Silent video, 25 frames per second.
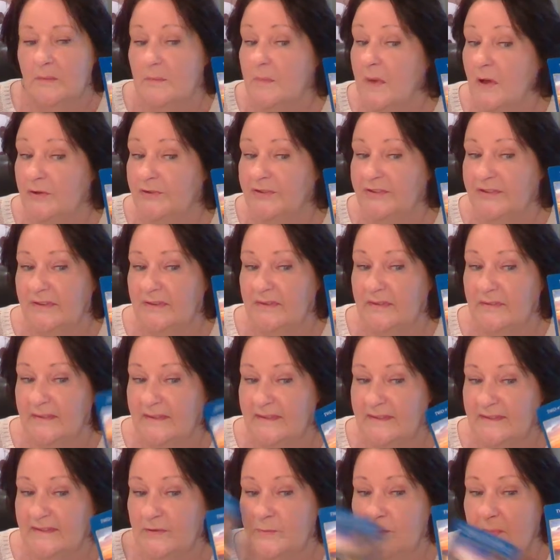
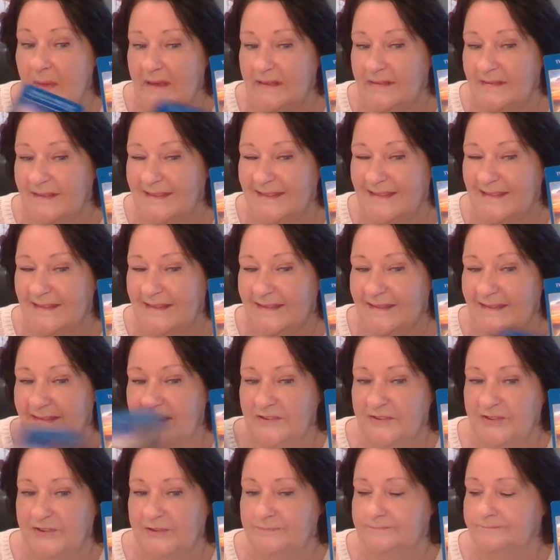emotions to make this
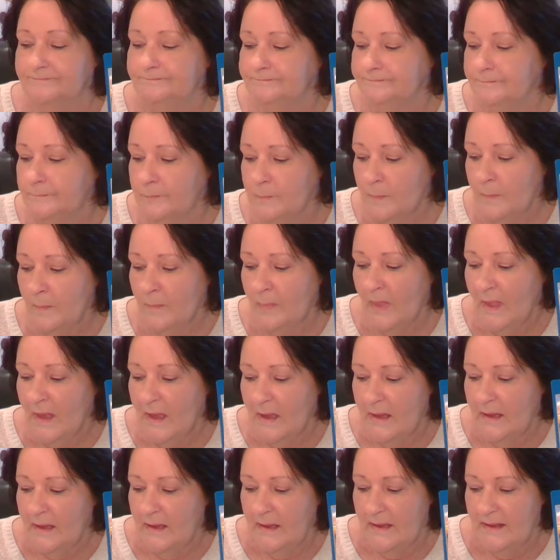decision.
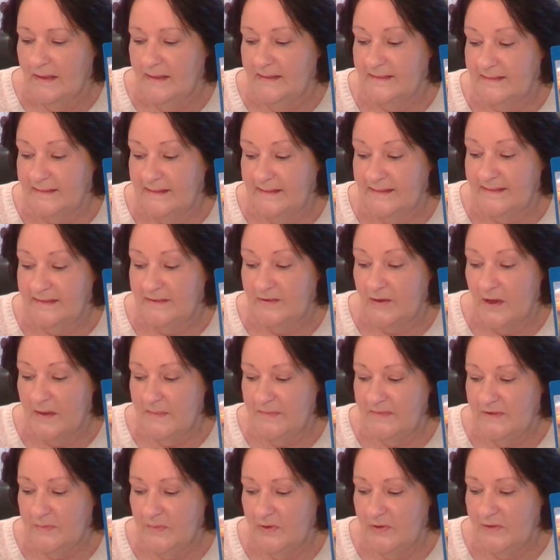It says
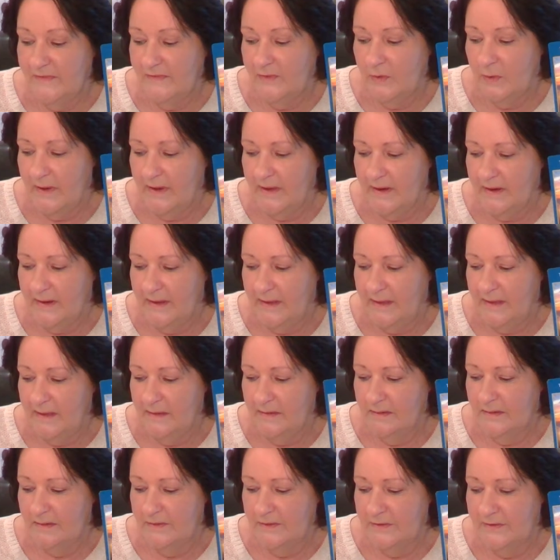time to move
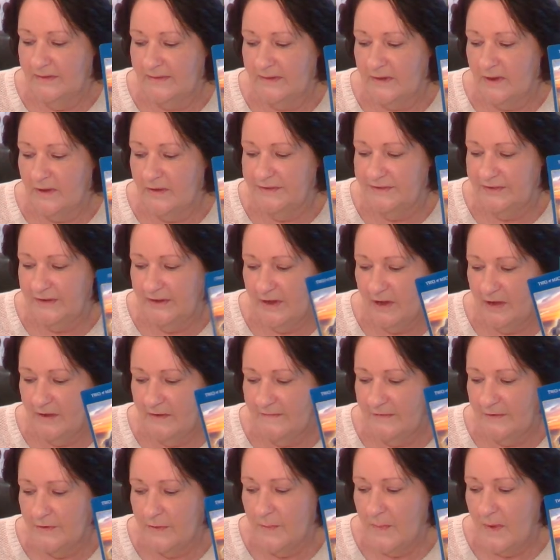quickly, use logic
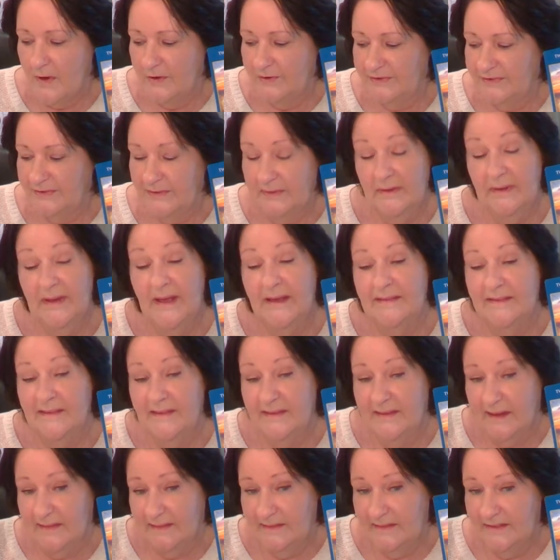over emotion and
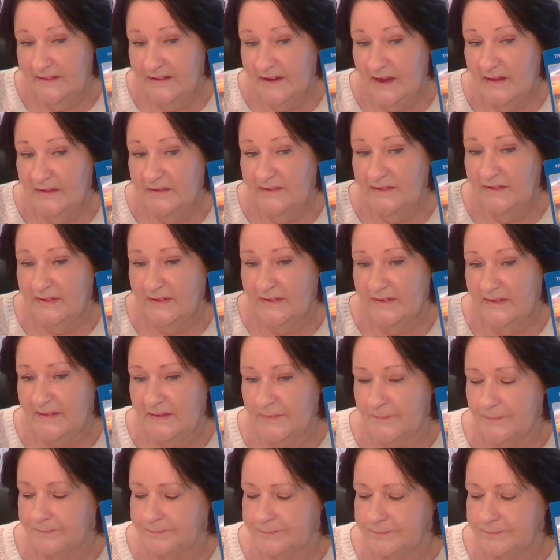sudden changes.